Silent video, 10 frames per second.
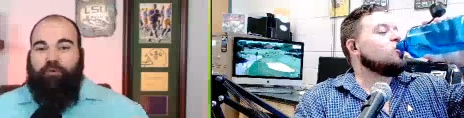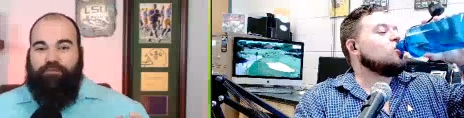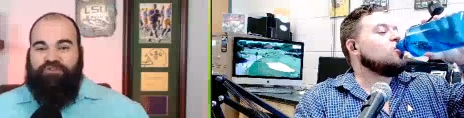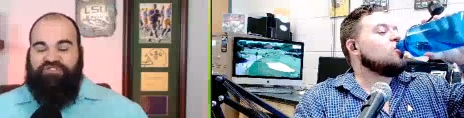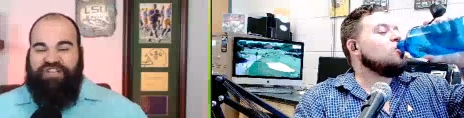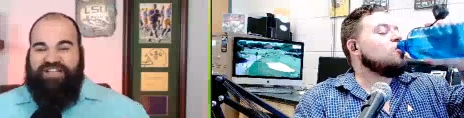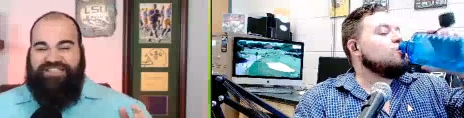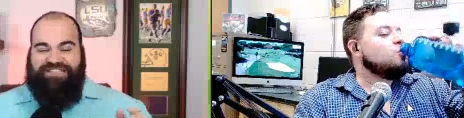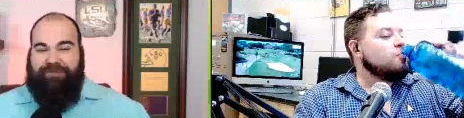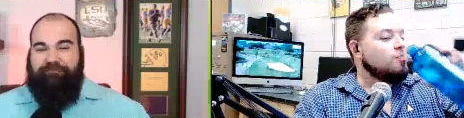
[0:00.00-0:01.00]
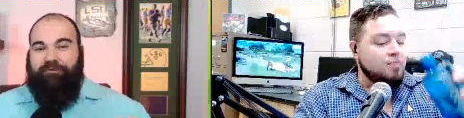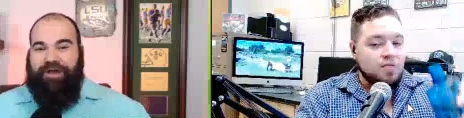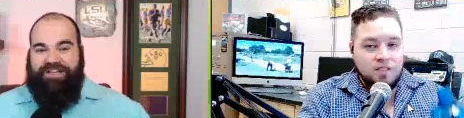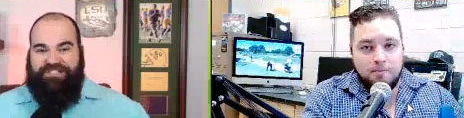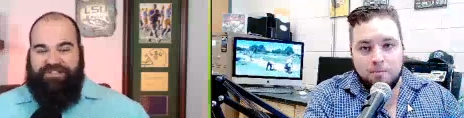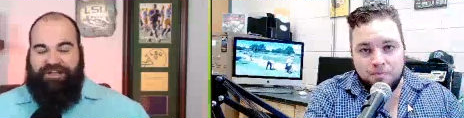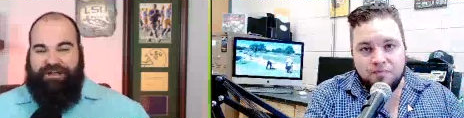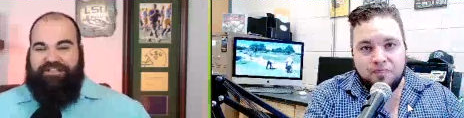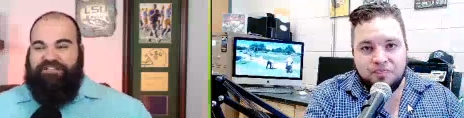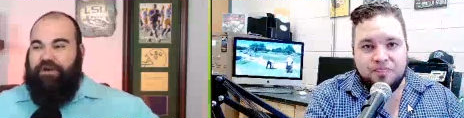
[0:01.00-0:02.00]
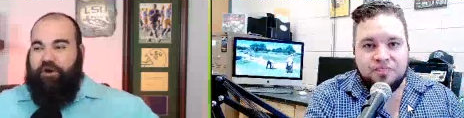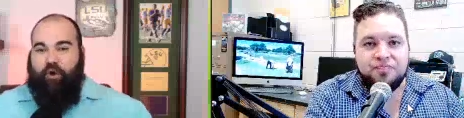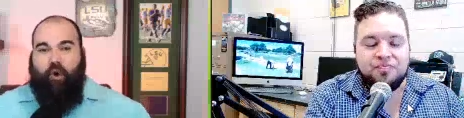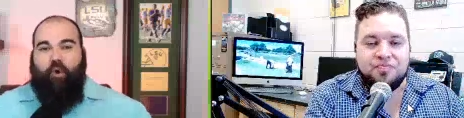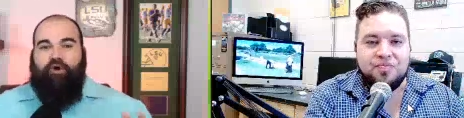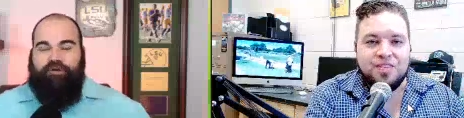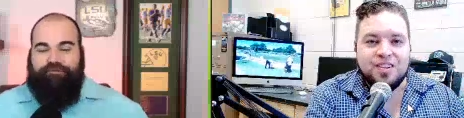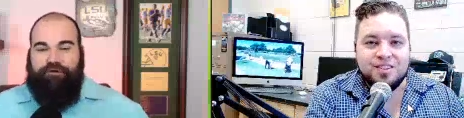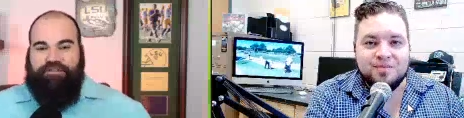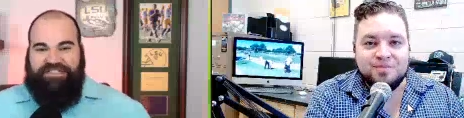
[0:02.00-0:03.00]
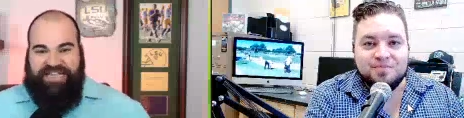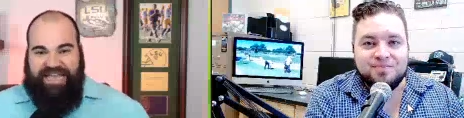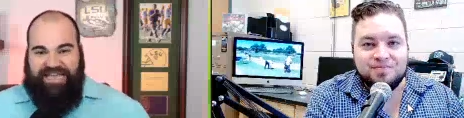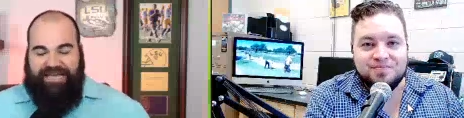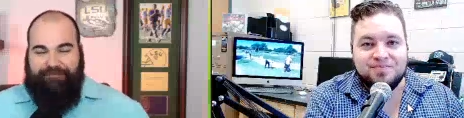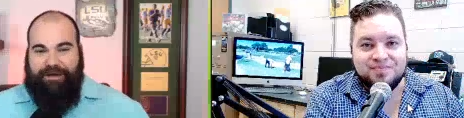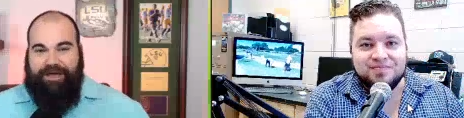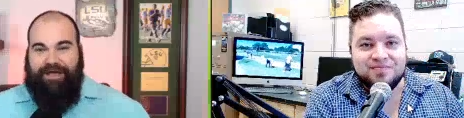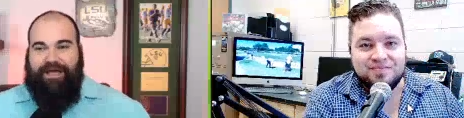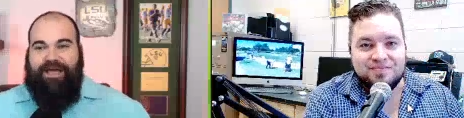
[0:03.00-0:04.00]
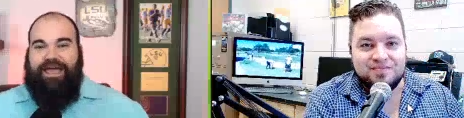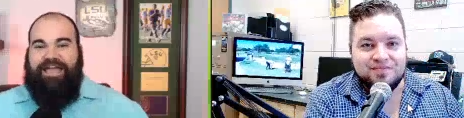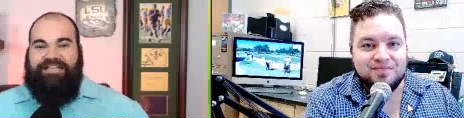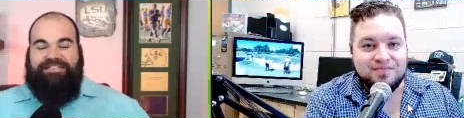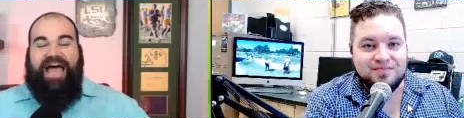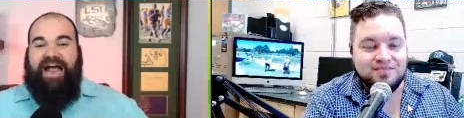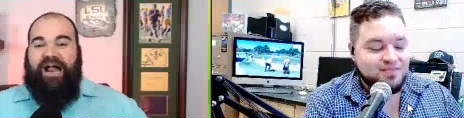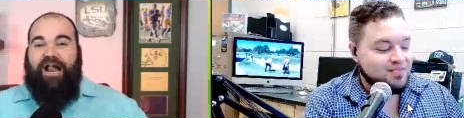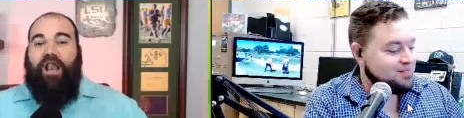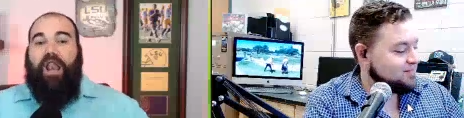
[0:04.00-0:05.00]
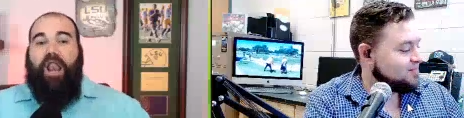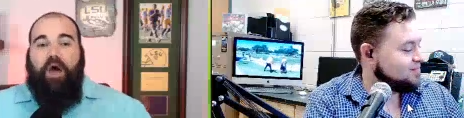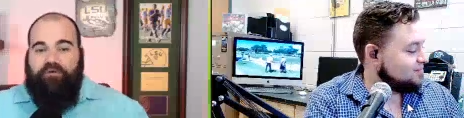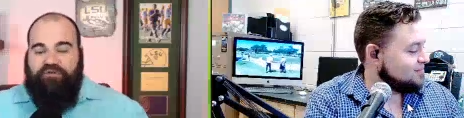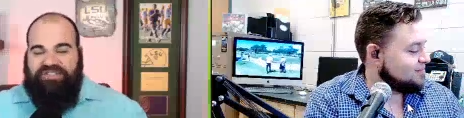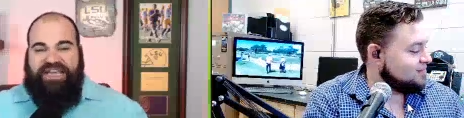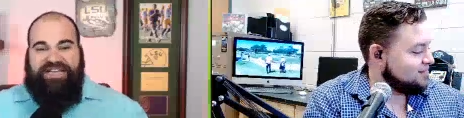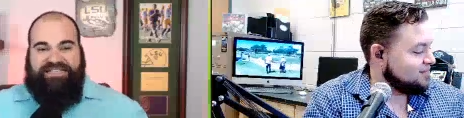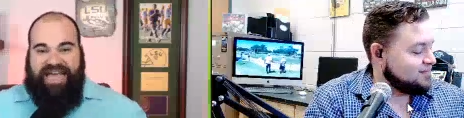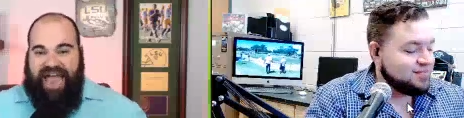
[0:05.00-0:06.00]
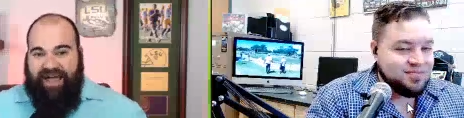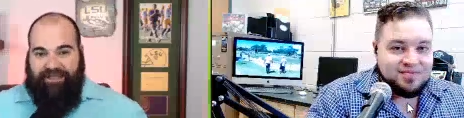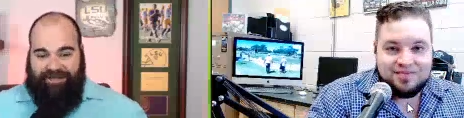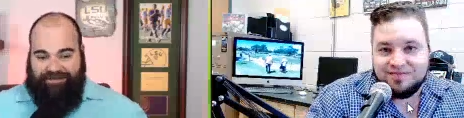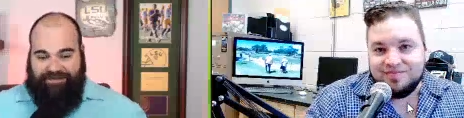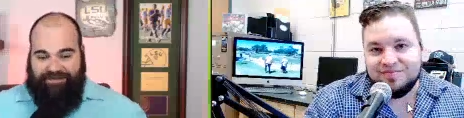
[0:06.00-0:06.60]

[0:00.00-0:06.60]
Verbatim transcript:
Speaker 1: percent separation there. That's a quarter of your team is not close in talent.